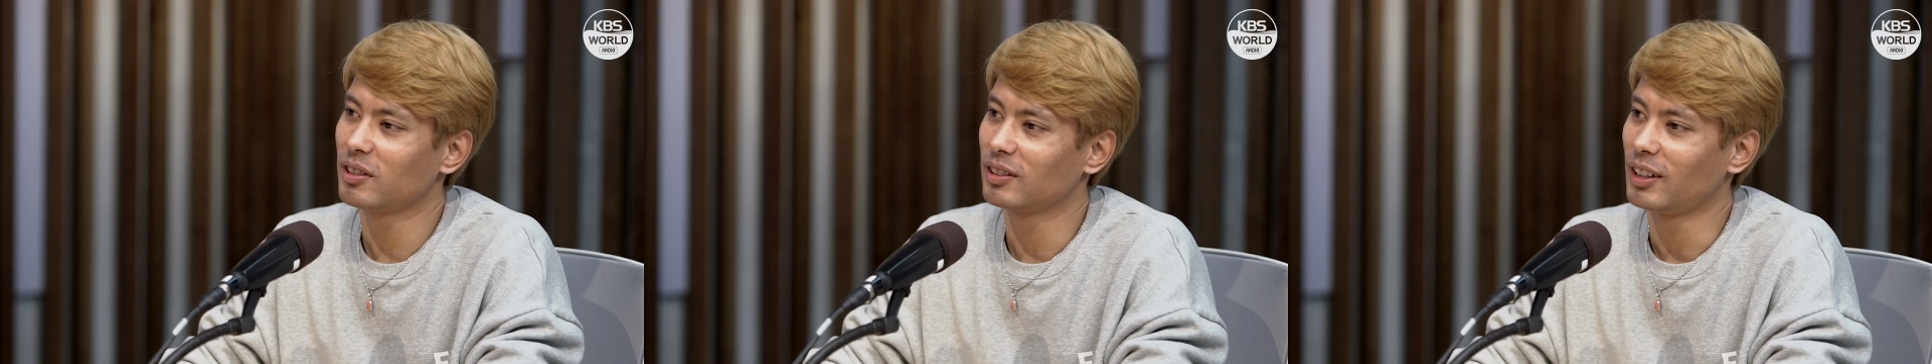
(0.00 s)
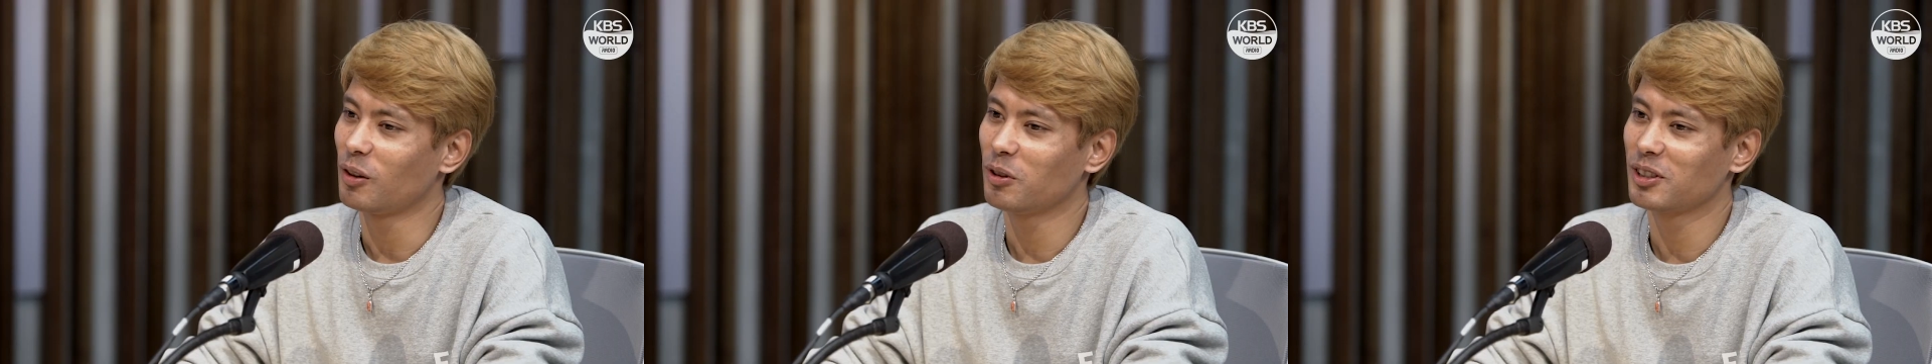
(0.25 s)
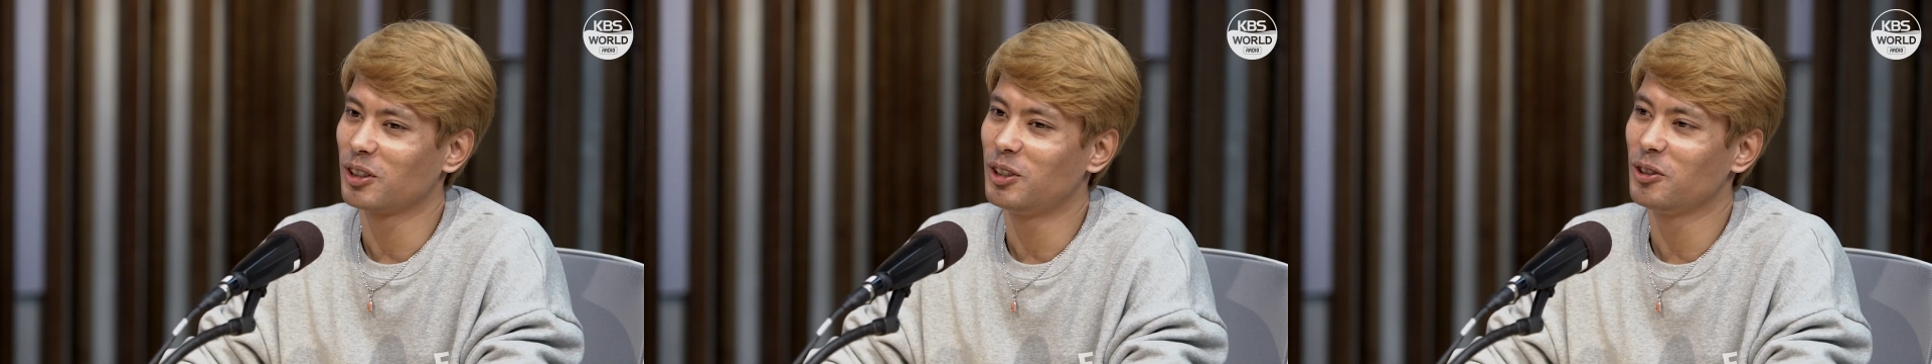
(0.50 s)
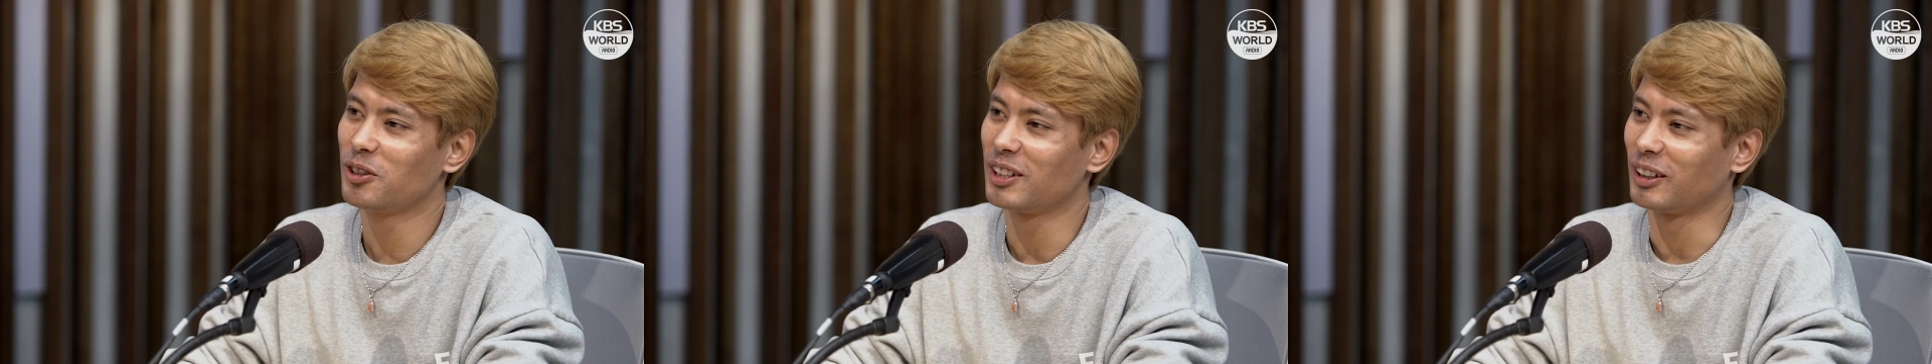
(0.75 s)
was that was a
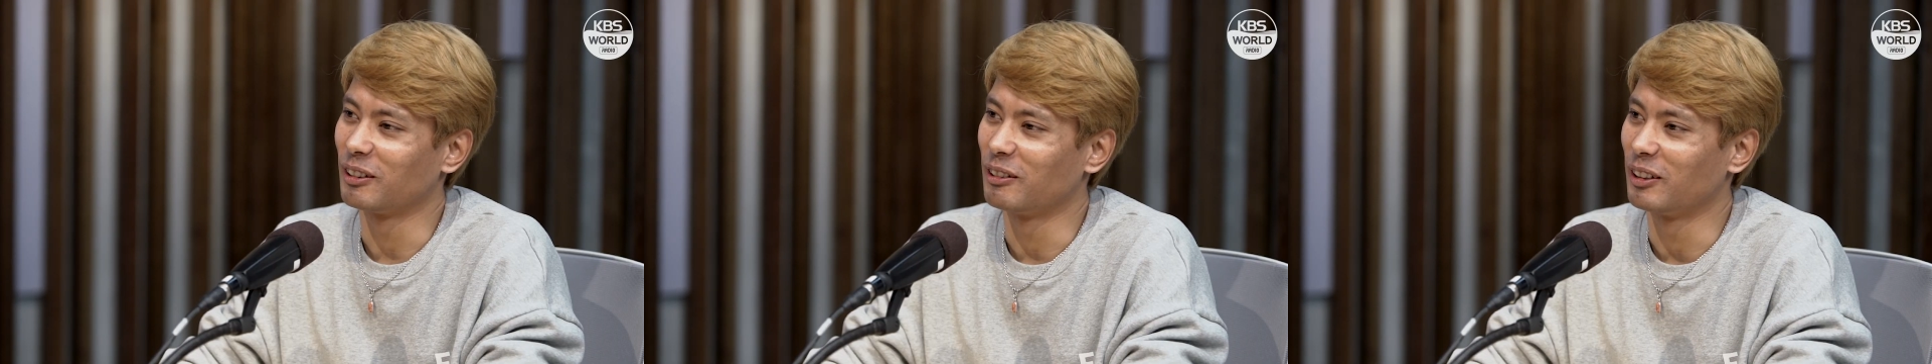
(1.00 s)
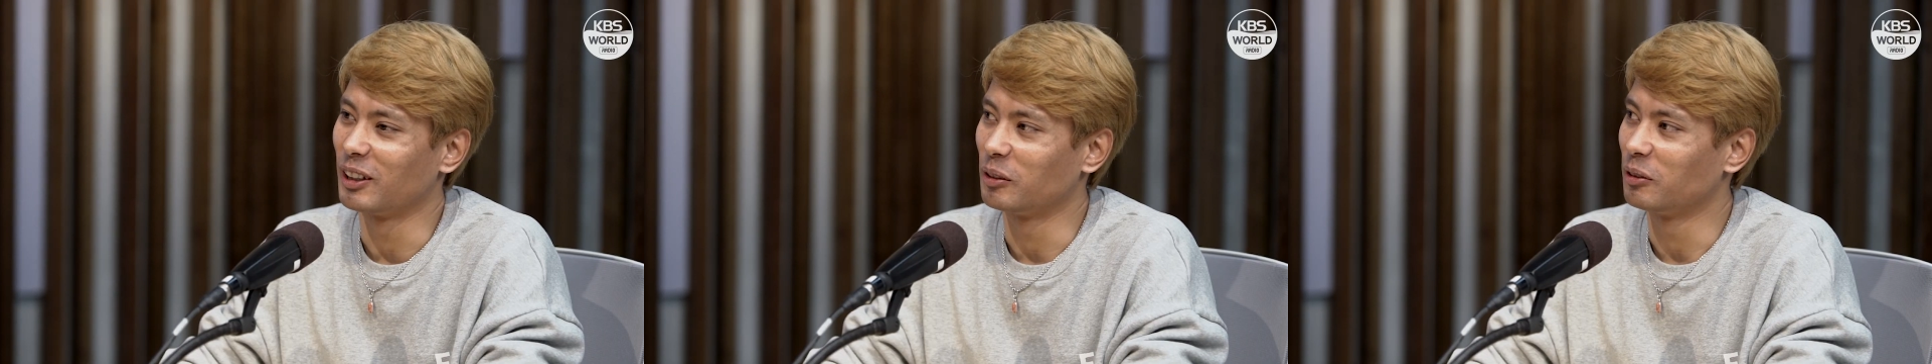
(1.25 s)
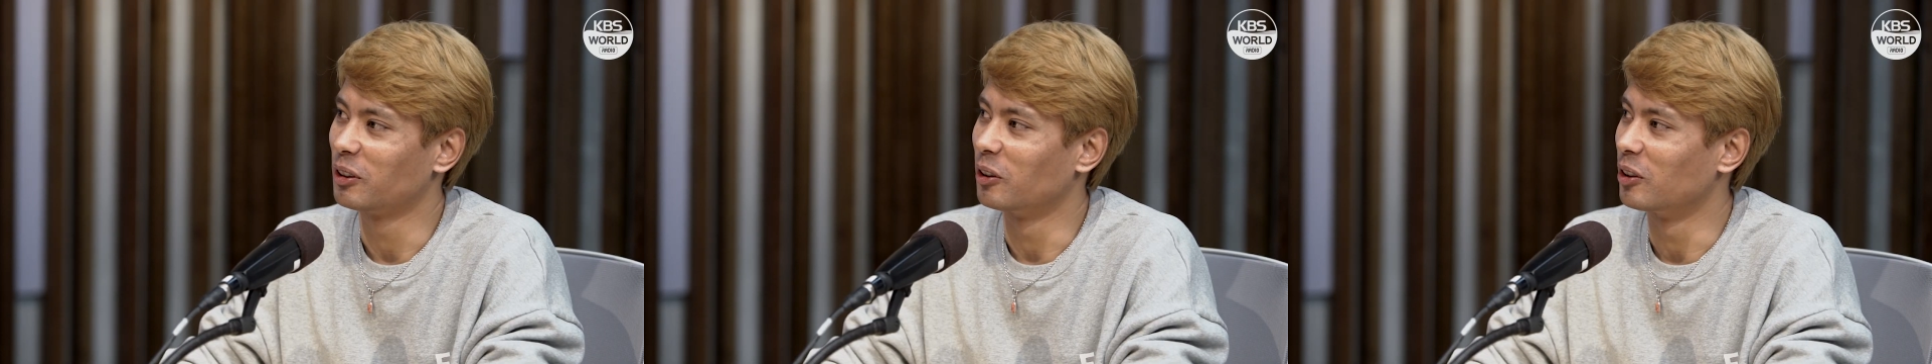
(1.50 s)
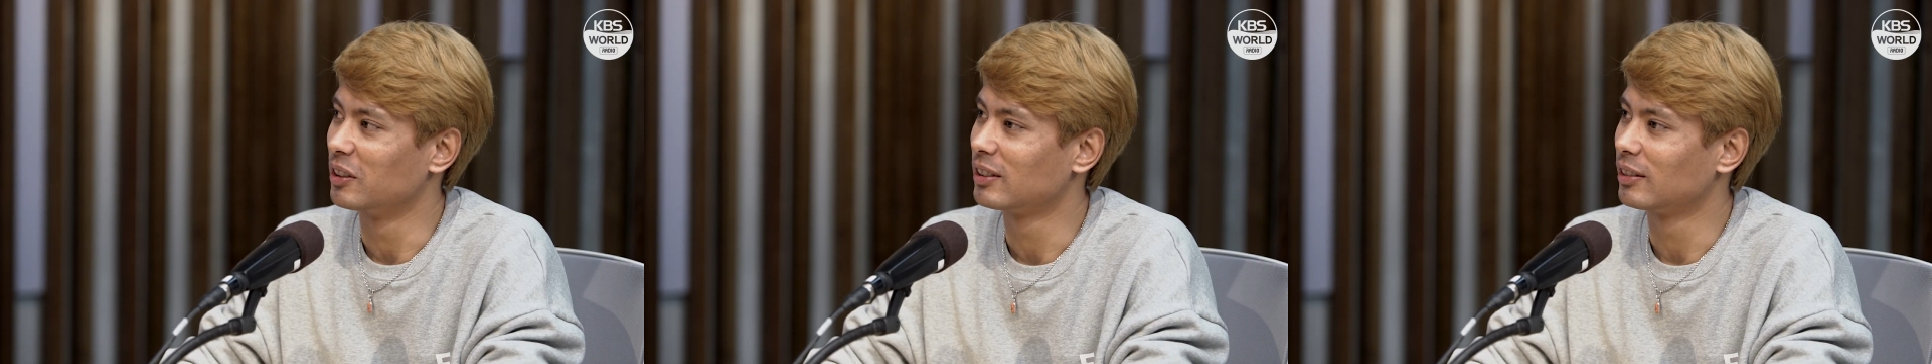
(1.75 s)
huge thing, you know, like
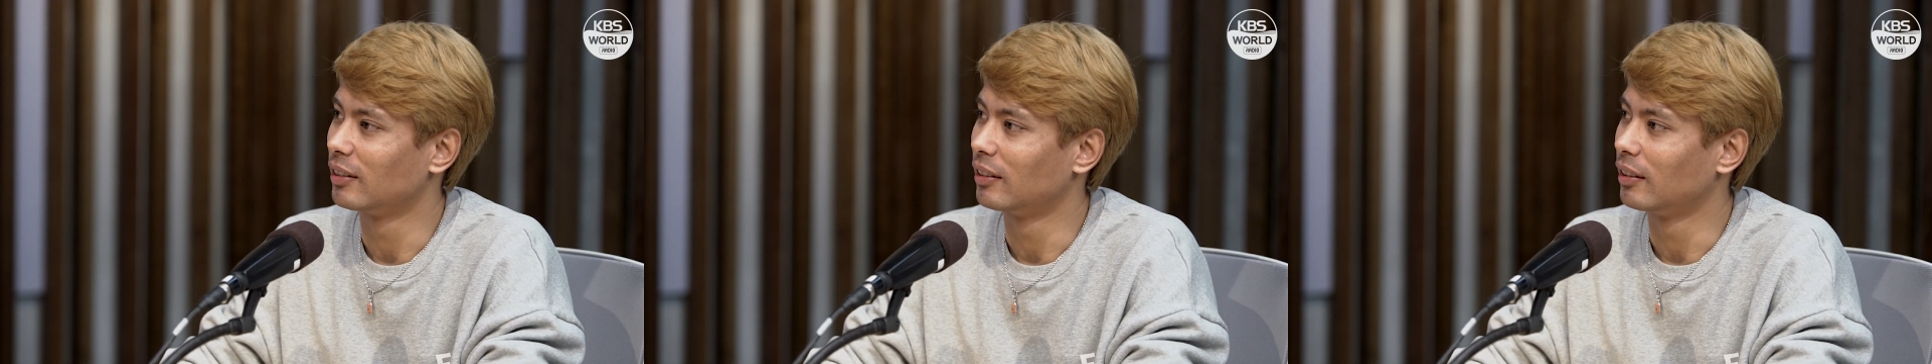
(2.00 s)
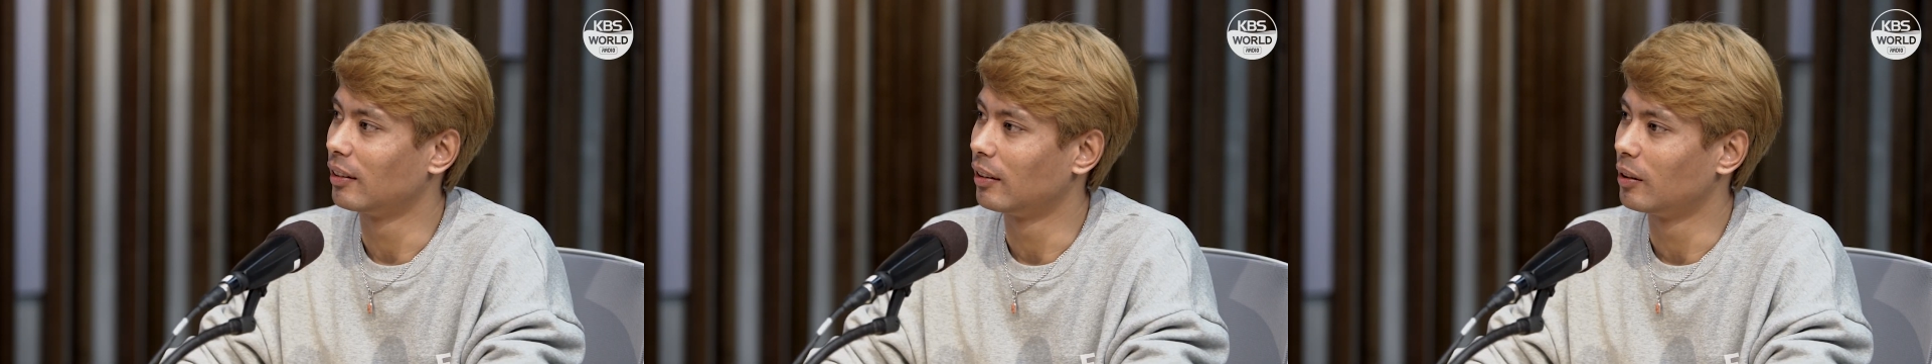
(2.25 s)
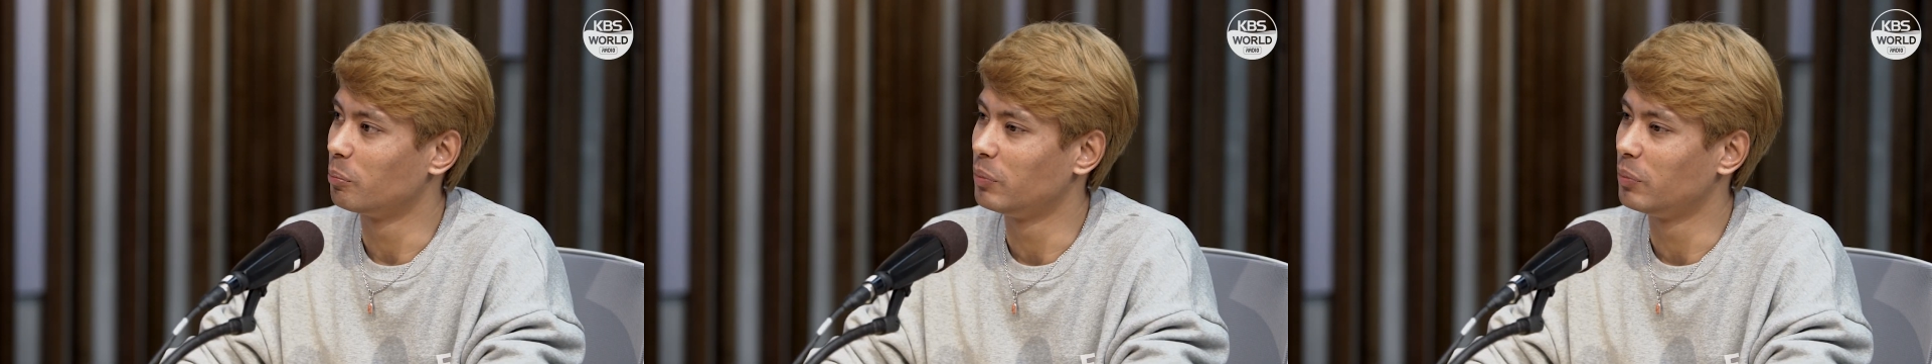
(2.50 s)
because uh,